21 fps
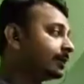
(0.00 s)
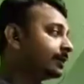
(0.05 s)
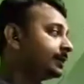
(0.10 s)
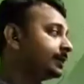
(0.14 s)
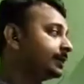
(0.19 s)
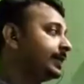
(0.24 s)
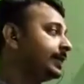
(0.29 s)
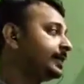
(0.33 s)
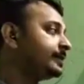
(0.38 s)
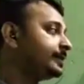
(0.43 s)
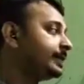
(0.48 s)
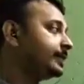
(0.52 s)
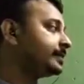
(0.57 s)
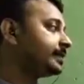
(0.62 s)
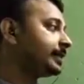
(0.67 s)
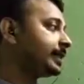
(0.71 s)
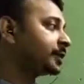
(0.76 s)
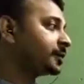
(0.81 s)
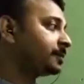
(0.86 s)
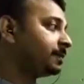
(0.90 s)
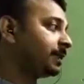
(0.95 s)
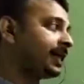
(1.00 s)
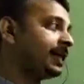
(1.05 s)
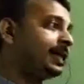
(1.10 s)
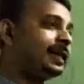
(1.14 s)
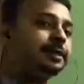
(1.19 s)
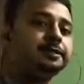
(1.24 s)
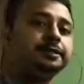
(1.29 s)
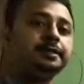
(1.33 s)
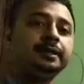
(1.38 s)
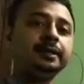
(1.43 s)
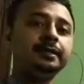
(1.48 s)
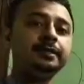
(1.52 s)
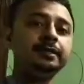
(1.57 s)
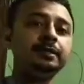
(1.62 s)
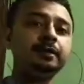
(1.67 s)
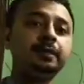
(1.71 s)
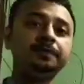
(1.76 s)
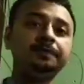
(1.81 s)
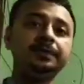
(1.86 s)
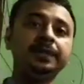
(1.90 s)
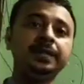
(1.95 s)
this is explanation
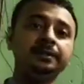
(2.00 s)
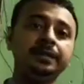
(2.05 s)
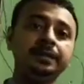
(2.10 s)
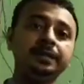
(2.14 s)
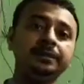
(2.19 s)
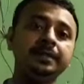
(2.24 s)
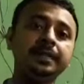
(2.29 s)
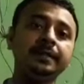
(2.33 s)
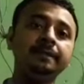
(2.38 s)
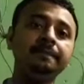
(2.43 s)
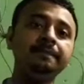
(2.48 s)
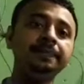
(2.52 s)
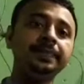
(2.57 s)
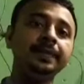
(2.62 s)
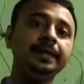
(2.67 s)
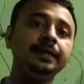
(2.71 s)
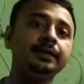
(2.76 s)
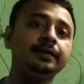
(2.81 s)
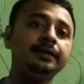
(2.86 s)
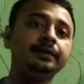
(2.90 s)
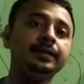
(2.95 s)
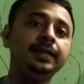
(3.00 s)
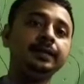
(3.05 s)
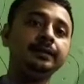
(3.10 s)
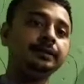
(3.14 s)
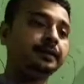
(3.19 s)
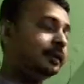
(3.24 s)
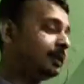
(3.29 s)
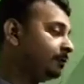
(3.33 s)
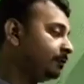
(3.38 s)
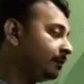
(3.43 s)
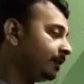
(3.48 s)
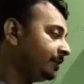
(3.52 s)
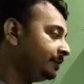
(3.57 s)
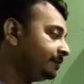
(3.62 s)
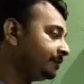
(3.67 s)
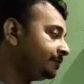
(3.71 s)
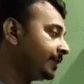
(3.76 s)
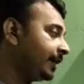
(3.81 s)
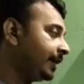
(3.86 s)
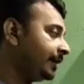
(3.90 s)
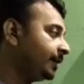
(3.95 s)
of the system that you can
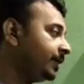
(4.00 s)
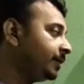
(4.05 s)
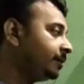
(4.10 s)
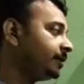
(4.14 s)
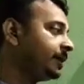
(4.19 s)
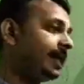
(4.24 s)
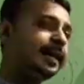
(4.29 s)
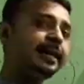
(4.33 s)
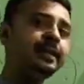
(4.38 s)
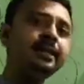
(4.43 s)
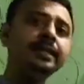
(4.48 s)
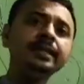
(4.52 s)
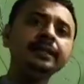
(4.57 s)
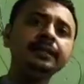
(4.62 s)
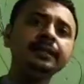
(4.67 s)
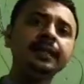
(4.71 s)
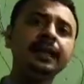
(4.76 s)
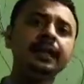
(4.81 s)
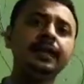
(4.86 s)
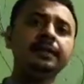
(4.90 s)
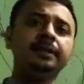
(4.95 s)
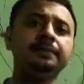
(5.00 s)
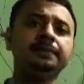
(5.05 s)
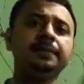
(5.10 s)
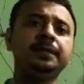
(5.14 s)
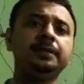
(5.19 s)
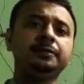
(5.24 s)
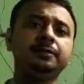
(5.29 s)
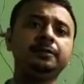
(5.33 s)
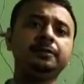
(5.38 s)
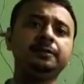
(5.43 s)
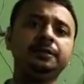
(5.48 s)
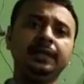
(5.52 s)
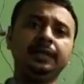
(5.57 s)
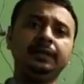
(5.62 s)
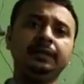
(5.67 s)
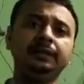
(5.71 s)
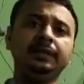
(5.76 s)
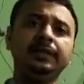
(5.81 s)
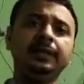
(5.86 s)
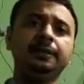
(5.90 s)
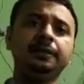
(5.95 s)
find out any third person
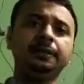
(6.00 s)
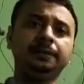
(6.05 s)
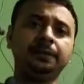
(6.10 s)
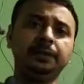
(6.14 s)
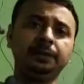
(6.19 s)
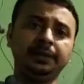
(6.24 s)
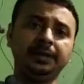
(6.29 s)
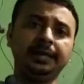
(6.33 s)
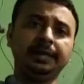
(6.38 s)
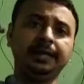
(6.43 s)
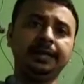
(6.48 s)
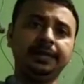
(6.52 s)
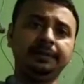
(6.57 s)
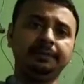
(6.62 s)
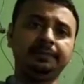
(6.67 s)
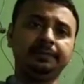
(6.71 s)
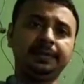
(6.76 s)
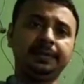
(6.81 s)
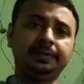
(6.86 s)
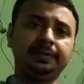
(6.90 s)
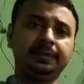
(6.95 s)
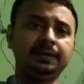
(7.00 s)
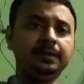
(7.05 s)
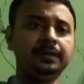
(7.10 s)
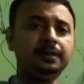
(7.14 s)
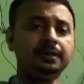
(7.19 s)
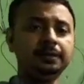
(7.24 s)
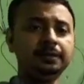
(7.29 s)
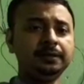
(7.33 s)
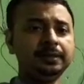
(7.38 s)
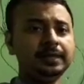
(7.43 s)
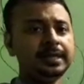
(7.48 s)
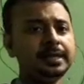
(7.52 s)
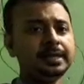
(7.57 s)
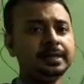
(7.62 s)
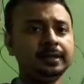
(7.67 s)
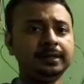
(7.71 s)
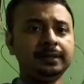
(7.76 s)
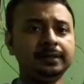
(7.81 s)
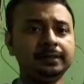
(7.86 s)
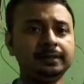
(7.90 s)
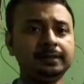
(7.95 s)
singular or plural number.
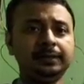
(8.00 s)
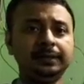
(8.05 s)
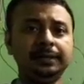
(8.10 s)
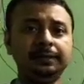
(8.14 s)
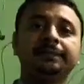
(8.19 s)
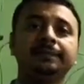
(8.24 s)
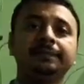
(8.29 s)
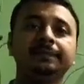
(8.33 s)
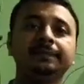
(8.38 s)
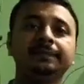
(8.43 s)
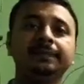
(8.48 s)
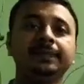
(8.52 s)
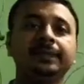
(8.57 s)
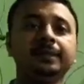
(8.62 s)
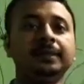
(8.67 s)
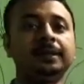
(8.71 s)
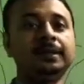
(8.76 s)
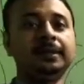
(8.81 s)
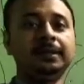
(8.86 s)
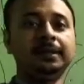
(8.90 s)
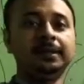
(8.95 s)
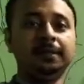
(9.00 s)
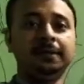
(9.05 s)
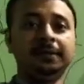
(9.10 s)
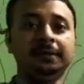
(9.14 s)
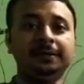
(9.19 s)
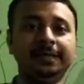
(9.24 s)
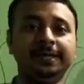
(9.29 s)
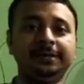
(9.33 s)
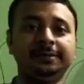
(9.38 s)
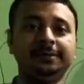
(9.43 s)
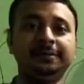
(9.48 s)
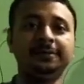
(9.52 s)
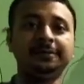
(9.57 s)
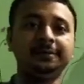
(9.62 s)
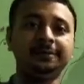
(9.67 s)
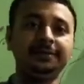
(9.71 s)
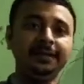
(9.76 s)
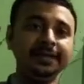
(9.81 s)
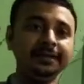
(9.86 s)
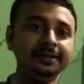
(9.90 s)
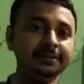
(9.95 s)
Okay. Okay, so
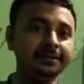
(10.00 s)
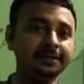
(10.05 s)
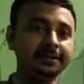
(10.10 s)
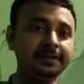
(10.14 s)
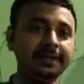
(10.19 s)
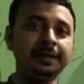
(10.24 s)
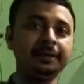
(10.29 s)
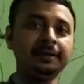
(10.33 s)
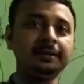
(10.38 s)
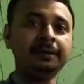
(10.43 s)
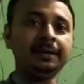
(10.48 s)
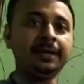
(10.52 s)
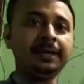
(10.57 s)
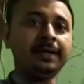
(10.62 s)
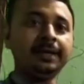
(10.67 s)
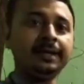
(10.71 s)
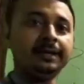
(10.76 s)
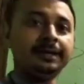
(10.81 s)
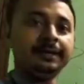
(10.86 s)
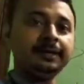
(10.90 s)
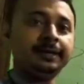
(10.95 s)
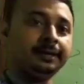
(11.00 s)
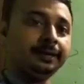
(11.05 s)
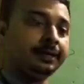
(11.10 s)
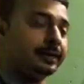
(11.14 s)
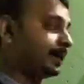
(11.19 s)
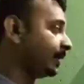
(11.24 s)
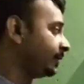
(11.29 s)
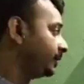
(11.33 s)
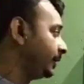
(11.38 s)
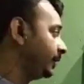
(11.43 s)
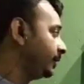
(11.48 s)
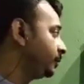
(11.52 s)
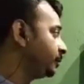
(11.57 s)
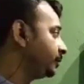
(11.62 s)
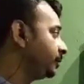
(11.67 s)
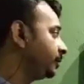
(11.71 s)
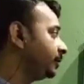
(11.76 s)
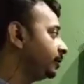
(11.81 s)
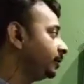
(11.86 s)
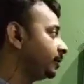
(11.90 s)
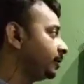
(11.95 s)
students, now I get
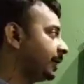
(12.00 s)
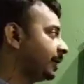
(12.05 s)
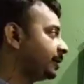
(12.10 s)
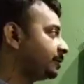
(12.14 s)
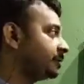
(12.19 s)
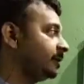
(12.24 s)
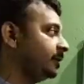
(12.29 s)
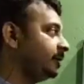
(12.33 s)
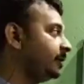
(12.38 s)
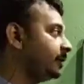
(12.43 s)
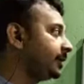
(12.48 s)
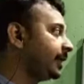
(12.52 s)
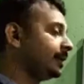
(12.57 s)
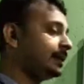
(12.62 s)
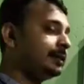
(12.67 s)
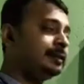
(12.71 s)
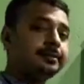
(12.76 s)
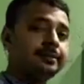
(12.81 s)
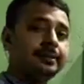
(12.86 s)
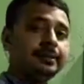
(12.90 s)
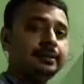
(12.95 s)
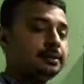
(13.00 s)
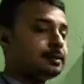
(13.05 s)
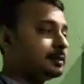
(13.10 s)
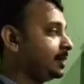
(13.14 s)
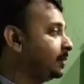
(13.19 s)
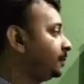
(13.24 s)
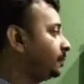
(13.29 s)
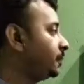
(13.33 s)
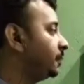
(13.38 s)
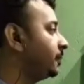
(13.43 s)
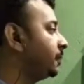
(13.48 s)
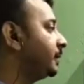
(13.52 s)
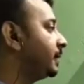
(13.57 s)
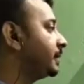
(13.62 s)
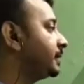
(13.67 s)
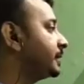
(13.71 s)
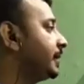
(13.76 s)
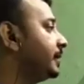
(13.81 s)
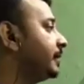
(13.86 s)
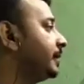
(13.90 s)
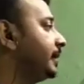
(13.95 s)
into your lesson, that is simple
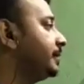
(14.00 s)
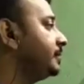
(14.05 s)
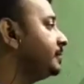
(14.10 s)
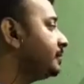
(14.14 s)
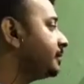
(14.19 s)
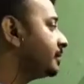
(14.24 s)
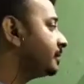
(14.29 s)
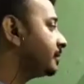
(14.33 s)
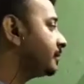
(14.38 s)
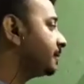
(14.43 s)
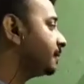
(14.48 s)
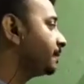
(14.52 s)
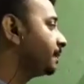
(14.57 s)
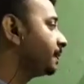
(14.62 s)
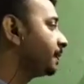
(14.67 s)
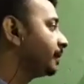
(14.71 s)
present tense.